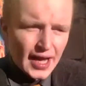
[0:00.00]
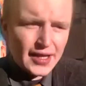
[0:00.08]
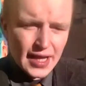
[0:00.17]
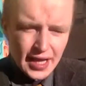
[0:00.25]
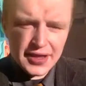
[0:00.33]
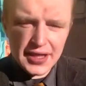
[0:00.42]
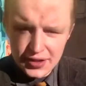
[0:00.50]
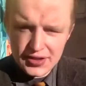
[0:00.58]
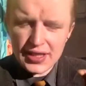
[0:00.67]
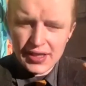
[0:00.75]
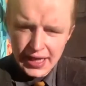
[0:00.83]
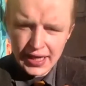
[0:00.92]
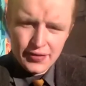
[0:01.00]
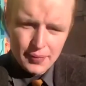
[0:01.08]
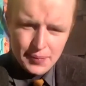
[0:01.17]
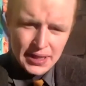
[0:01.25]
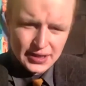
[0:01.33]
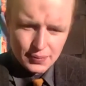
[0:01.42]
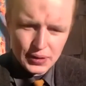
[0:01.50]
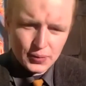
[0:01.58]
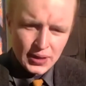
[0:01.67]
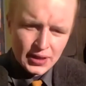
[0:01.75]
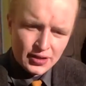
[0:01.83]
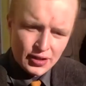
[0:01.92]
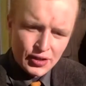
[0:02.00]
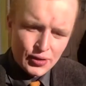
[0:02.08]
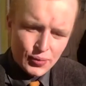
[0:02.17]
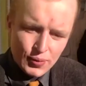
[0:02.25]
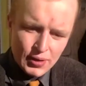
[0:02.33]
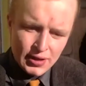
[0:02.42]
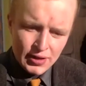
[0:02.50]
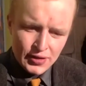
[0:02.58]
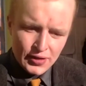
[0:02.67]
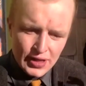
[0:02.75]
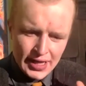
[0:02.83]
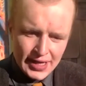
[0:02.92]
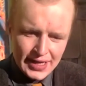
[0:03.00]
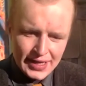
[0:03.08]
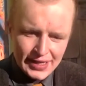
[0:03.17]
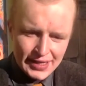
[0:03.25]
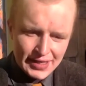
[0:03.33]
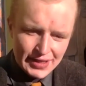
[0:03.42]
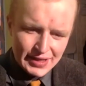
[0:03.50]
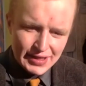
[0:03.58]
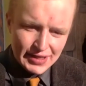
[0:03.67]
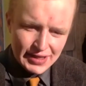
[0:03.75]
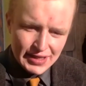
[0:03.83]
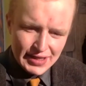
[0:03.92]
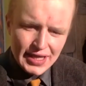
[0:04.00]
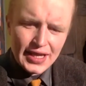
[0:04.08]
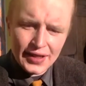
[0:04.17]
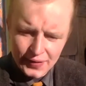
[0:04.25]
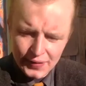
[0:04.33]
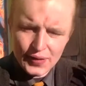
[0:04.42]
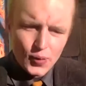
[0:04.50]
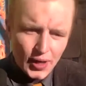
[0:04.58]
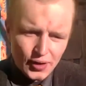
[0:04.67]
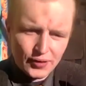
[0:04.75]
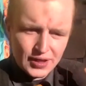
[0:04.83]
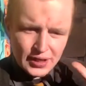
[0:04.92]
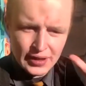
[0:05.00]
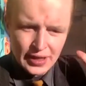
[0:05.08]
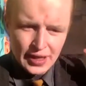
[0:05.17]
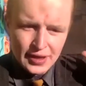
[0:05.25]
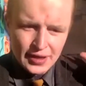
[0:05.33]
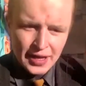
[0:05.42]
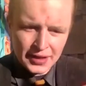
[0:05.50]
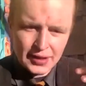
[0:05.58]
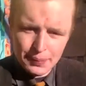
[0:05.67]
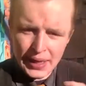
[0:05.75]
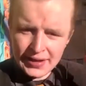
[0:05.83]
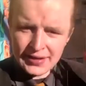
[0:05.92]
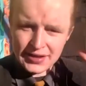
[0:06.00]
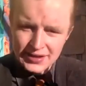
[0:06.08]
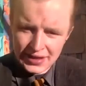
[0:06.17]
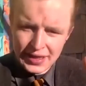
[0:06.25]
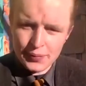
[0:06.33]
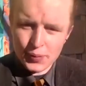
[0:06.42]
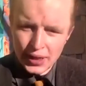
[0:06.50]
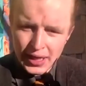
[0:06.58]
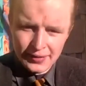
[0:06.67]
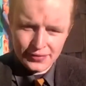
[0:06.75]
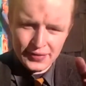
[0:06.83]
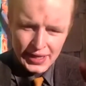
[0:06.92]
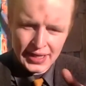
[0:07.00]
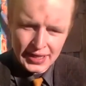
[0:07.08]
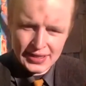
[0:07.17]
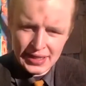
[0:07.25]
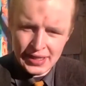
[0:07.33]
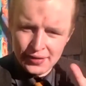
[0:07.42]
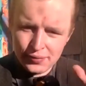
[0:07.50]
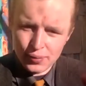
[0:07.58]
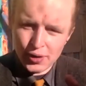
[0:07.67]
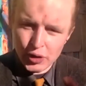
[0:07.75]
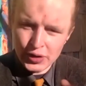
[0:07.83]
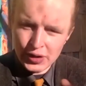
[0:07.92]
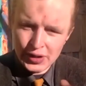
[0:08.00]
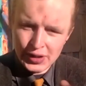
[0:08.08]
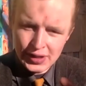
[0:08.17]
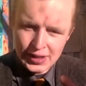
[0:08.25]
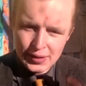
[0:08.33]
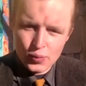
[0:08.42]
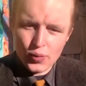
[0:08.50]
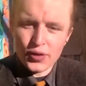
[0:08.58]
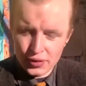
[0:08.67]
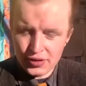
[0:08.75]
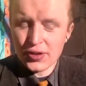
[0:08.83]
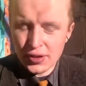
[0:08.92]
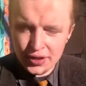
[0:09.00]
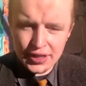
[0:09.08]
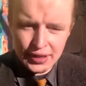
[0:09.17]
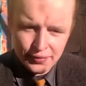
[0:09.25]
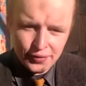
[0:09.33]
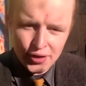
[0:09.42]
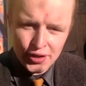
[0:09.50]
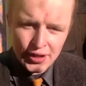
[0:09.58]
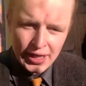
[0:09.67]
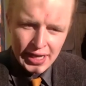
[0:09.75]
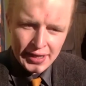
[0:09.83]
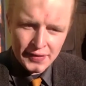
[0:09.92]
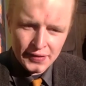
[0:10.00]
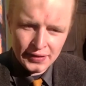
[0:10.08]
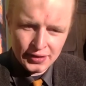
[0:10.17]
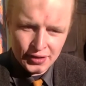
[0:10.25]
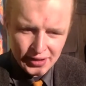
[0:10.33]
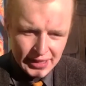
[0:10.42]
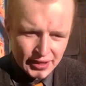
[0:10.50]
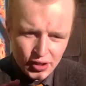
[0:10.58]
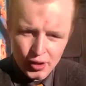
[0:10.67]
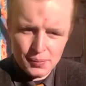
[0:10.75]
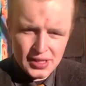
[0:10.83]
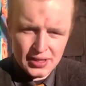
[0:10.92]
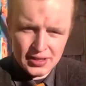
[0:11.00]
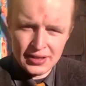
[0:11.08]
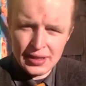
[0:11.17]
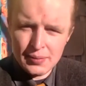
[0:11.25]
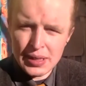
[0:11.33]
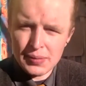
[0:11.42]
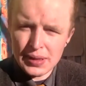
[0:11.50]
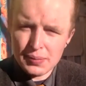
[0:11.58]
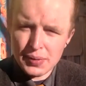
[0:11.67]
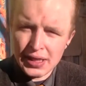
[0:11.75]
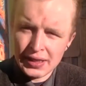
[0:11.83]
I think there's a kind of a mix between the two where, yeah, quite often I think the bands will have an idea of what they're looking for and like compositionally maybe, but